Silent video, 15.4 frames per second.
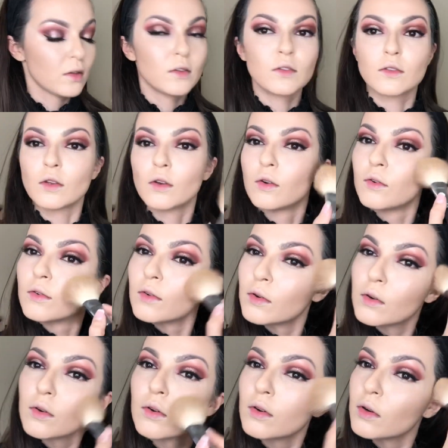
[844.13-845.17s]
So
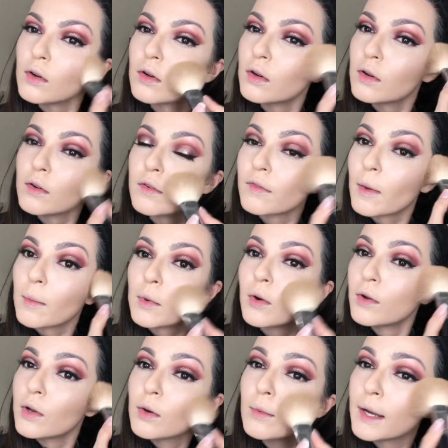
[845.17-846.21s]
if I'm
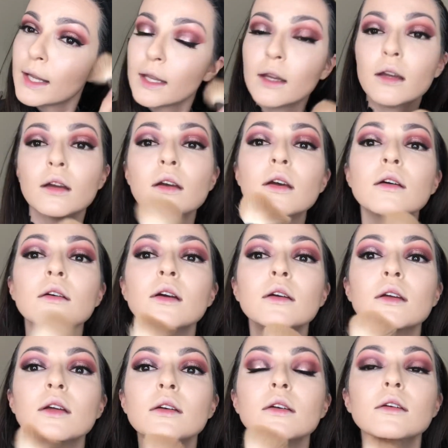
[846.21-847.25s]
going to a wedding,
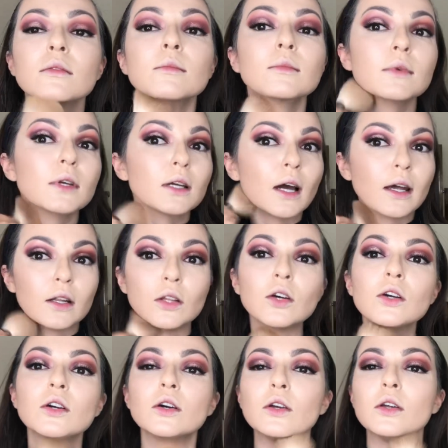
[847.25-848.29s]
gotta
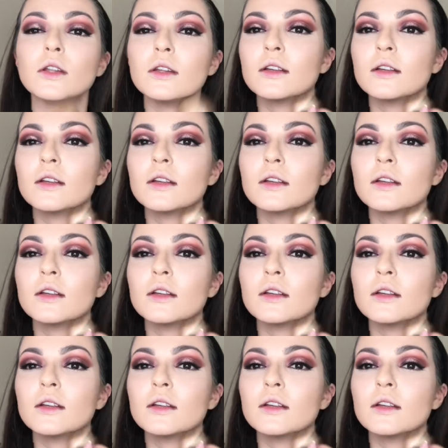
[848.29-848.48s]
look good.